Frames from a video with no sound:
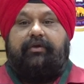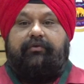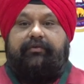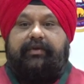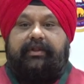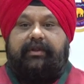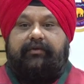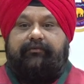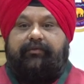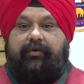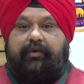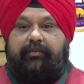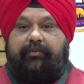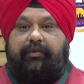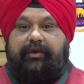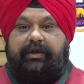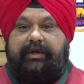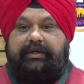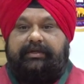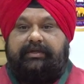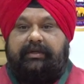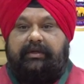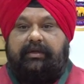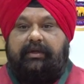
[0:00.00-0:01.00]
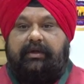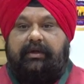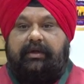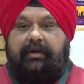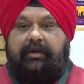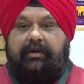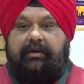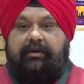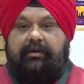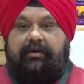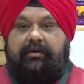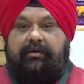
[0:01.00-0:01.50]
Ayurvedic formulation.
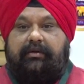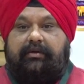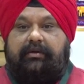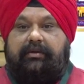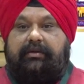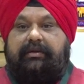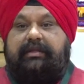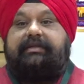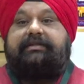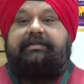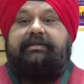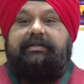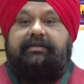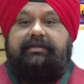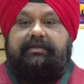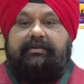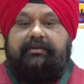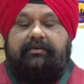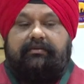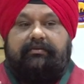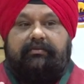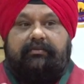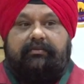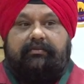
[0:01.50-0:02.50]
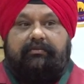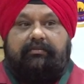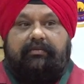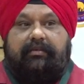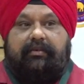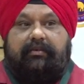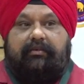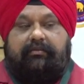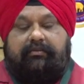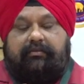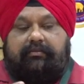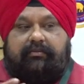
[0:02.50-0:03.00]
This is
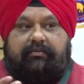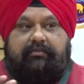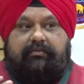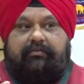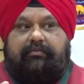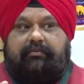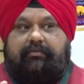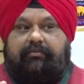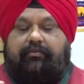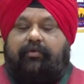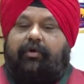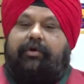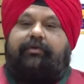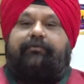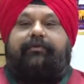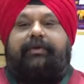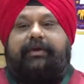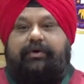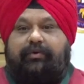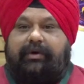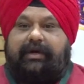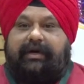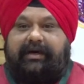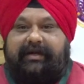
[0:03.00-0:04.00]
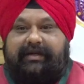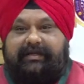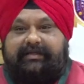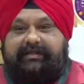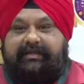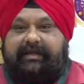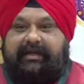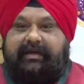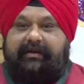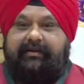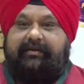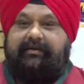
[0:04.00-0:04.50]
what we could
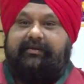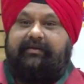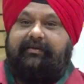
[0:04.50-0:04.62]
understand.